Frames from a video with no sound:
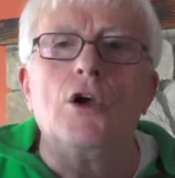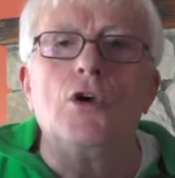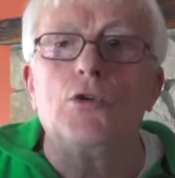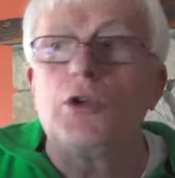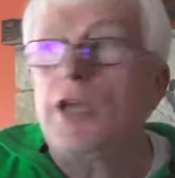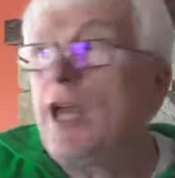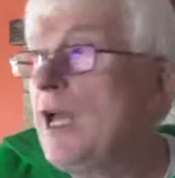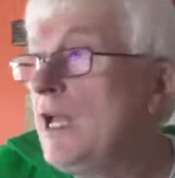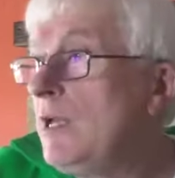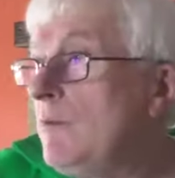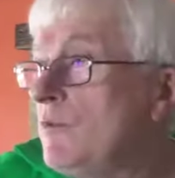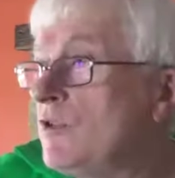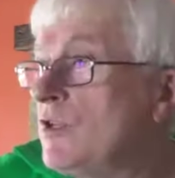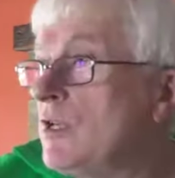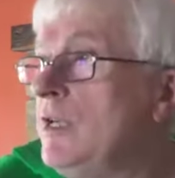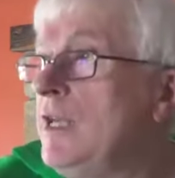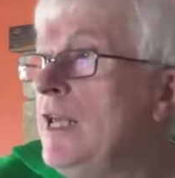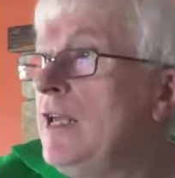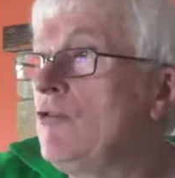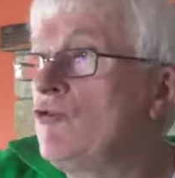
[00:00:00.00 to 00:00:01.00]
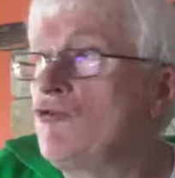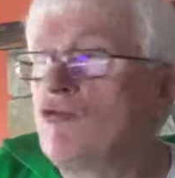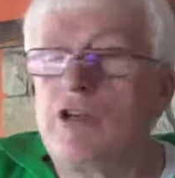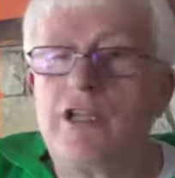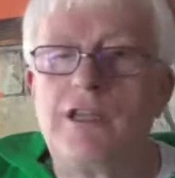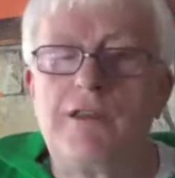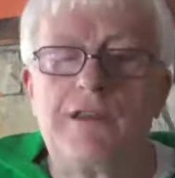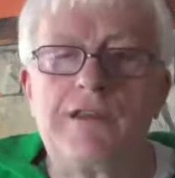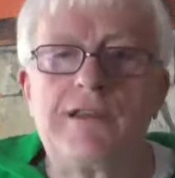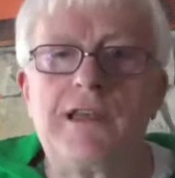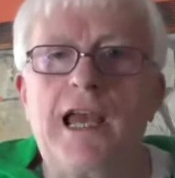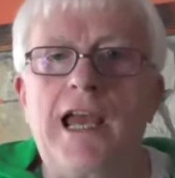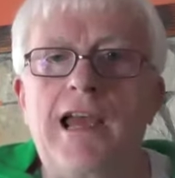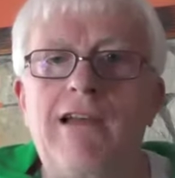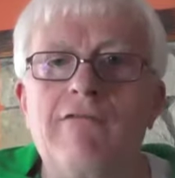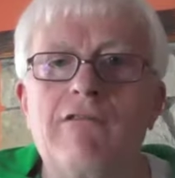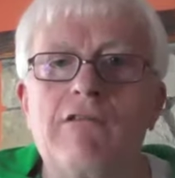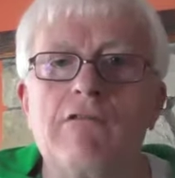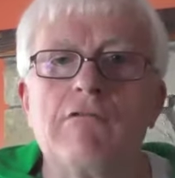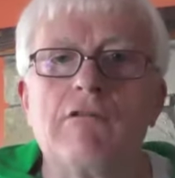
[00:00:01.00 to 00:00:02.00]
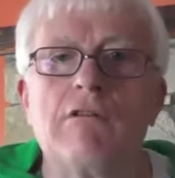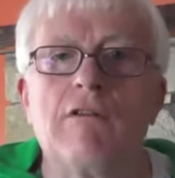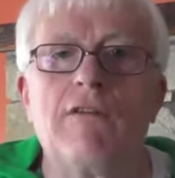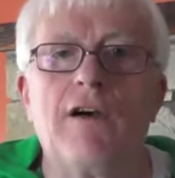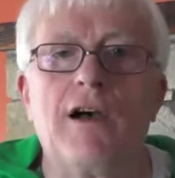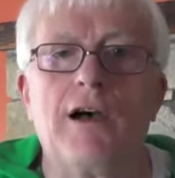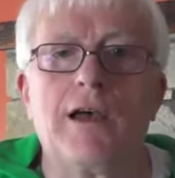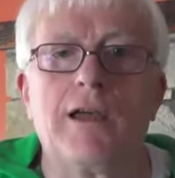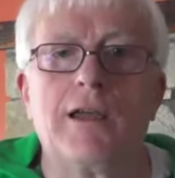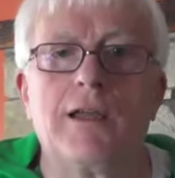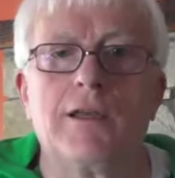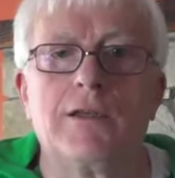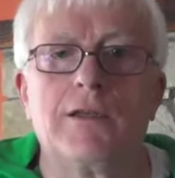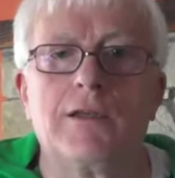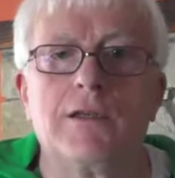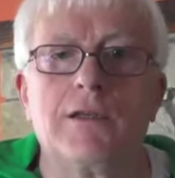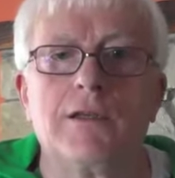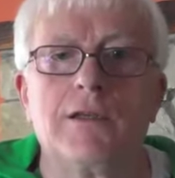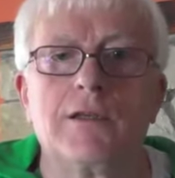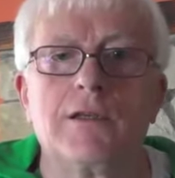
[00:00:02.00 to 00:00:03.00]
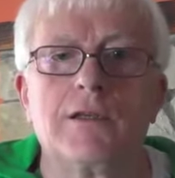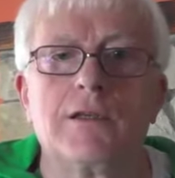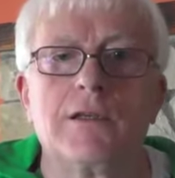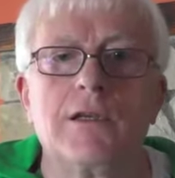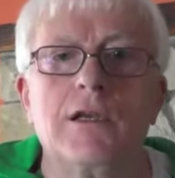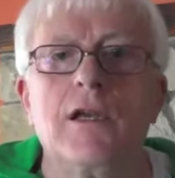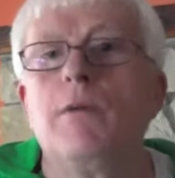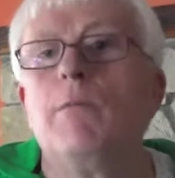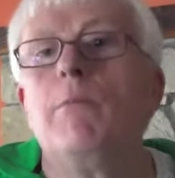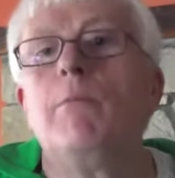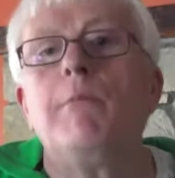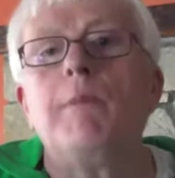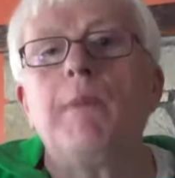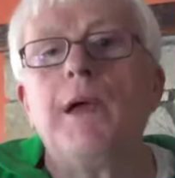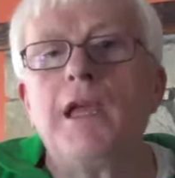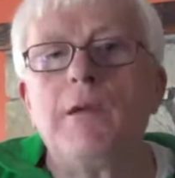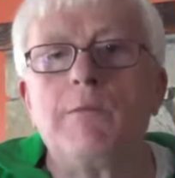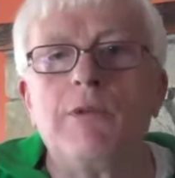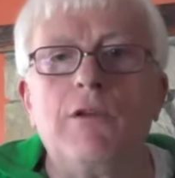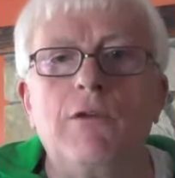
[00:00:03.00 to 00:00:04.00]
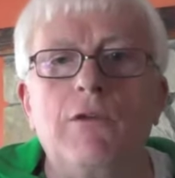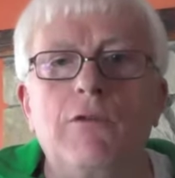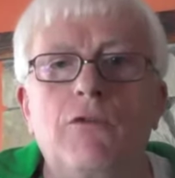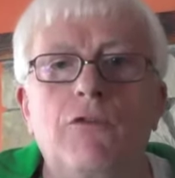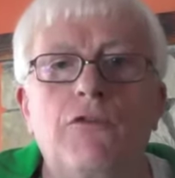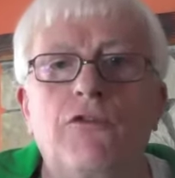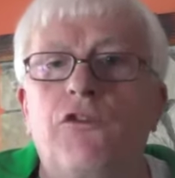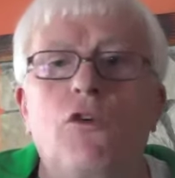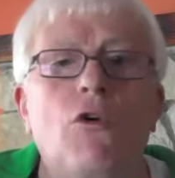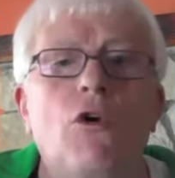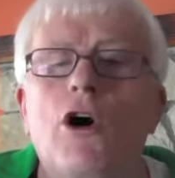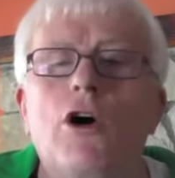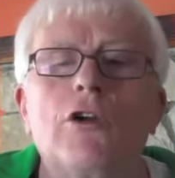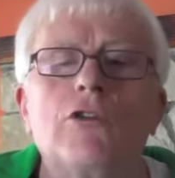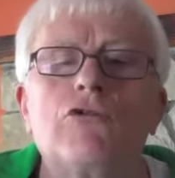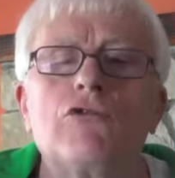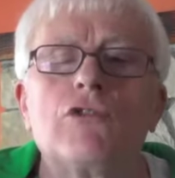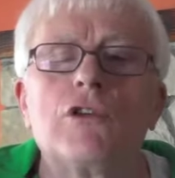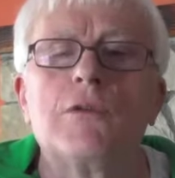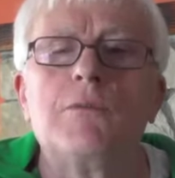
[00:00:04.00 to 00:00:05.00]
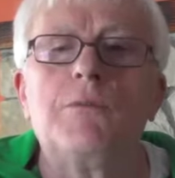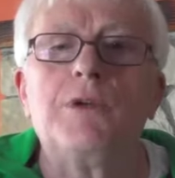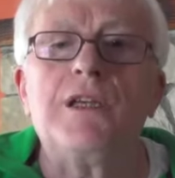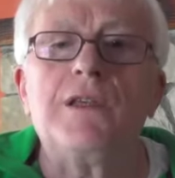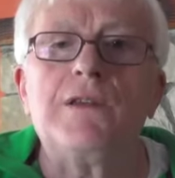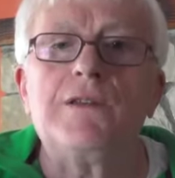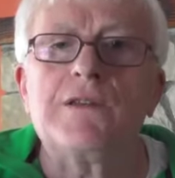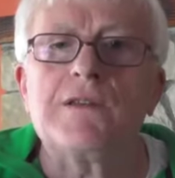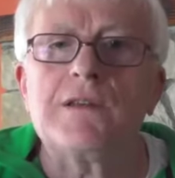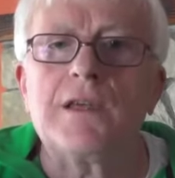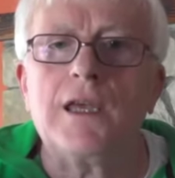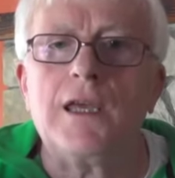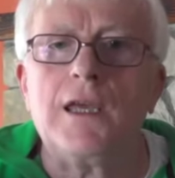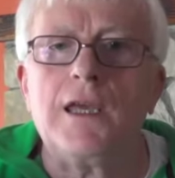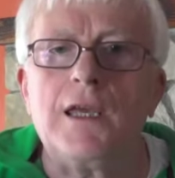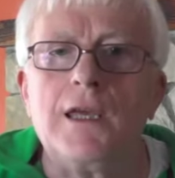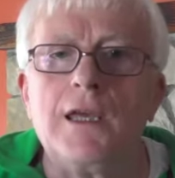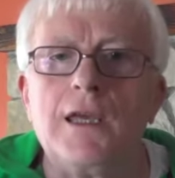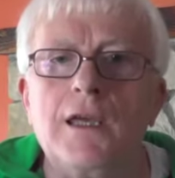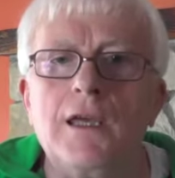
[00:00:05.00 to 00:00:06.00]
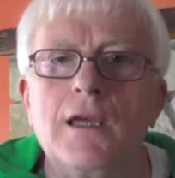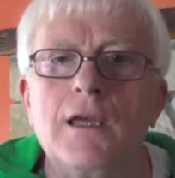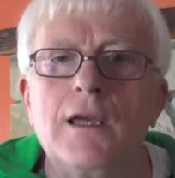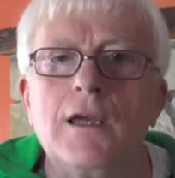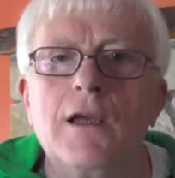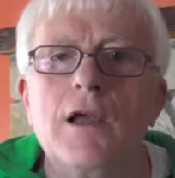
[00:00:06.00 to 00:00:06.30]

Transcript: who came to literally this area of Ireland, maybe 400 BC,